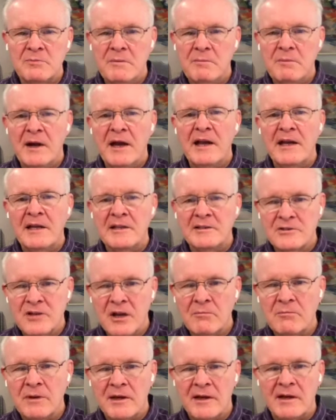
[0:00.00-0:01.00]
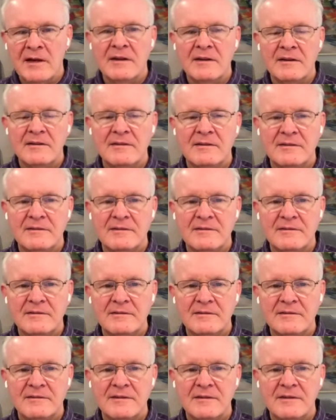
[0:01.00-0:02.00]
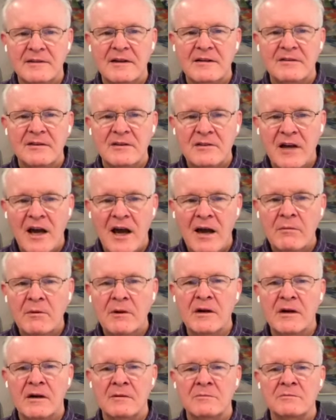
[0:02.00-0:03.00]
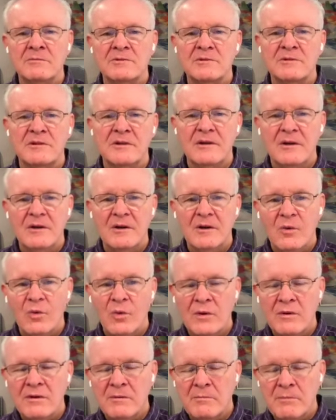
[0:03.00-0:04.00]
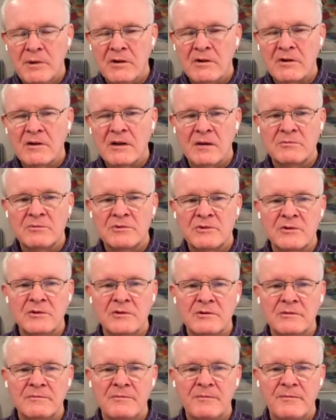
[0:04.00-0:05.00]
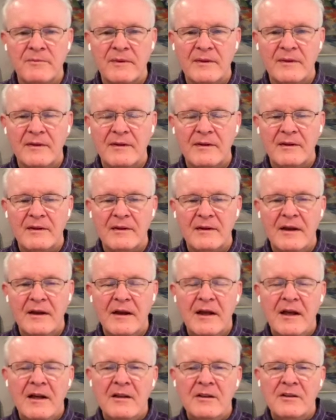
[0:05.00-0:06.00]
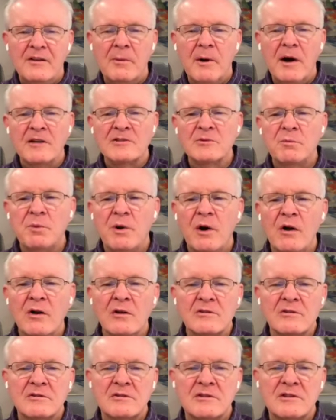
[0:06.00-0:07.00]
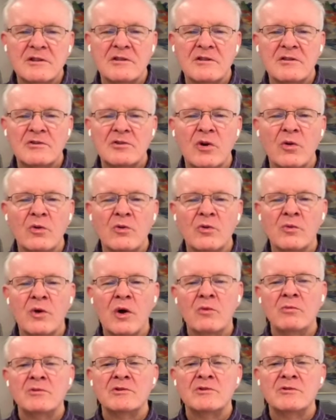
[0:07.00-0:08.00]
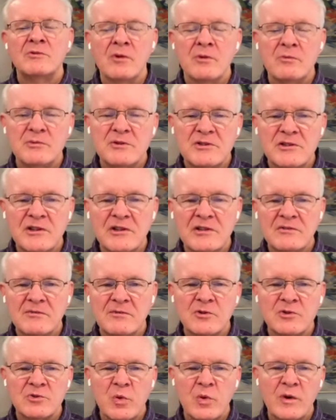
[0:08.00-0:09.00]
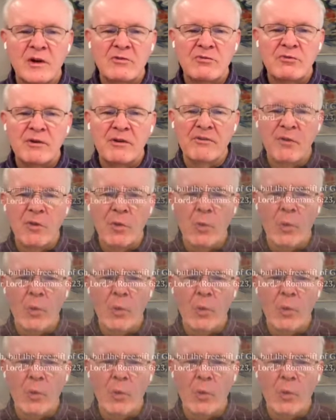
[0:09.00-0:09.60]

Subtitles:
be paid someday. The time comes when the bill comes due. The Apostle Paul told the Romans in Romans 6 and verse 23, for the